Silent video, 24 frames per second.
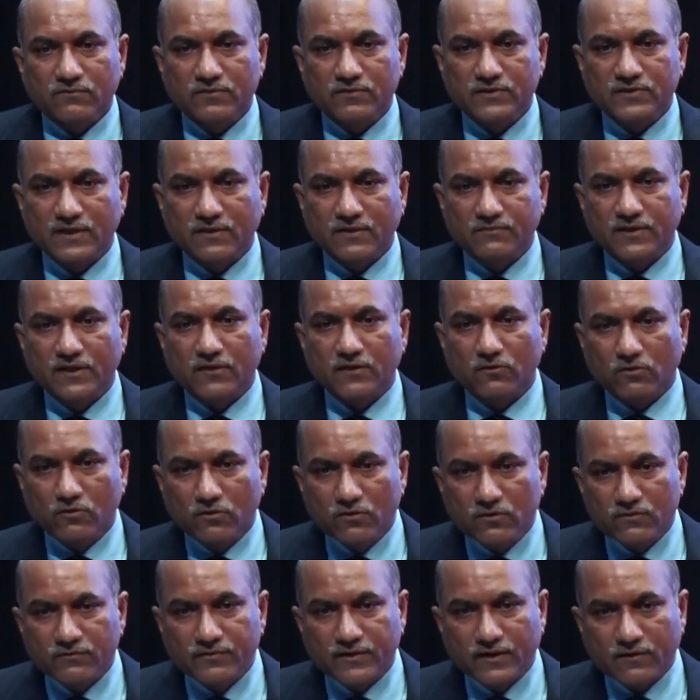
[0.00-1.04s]
which have their
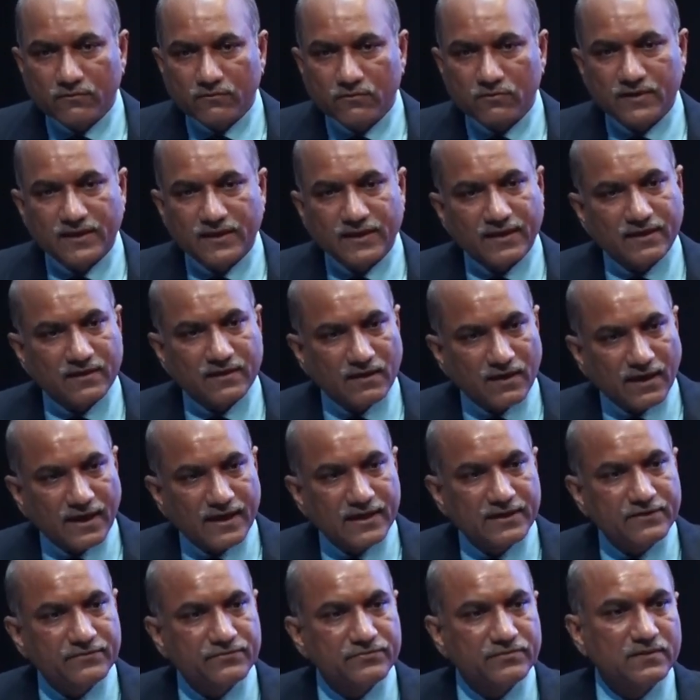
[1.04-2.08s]
own way of looking at
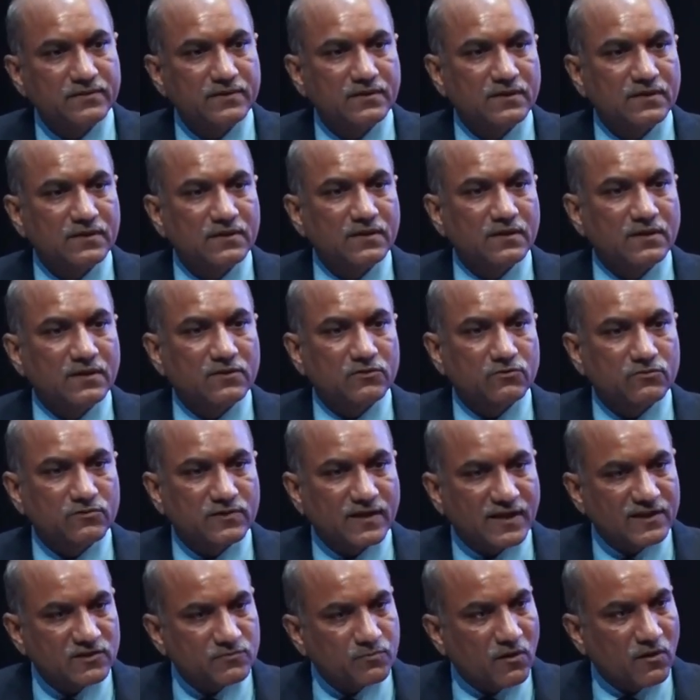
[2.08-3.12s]
life, to
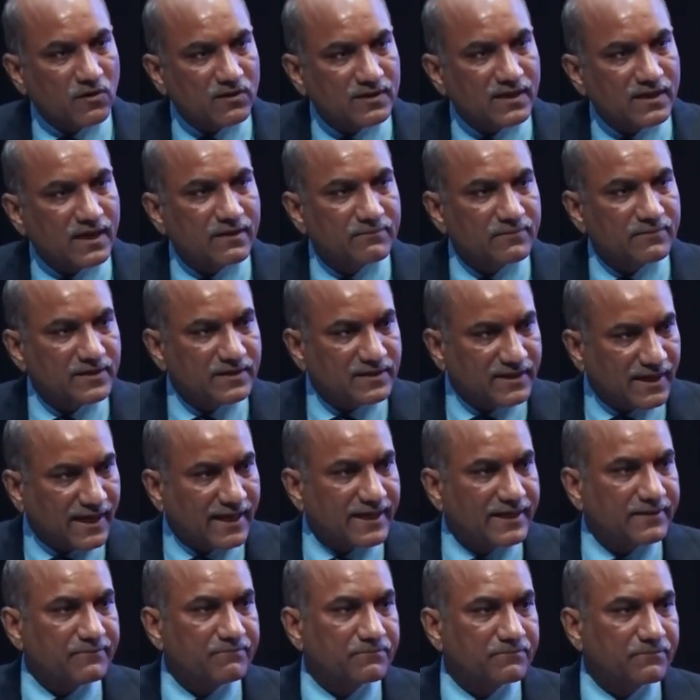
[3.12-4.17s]
respond them in
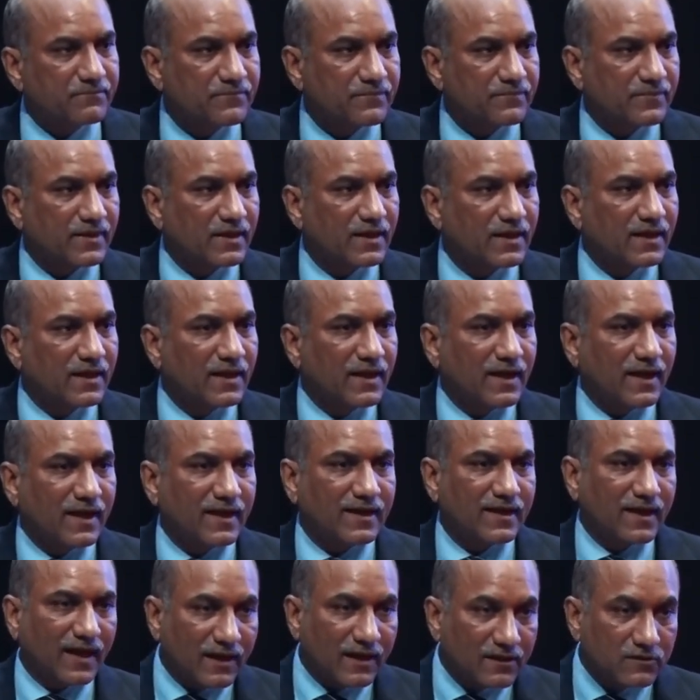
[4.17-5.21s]
time,
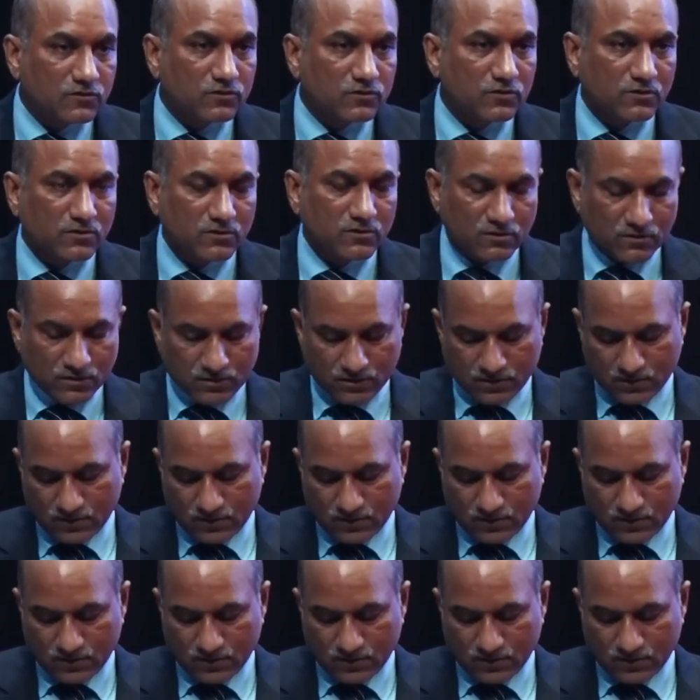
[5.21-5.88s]
and also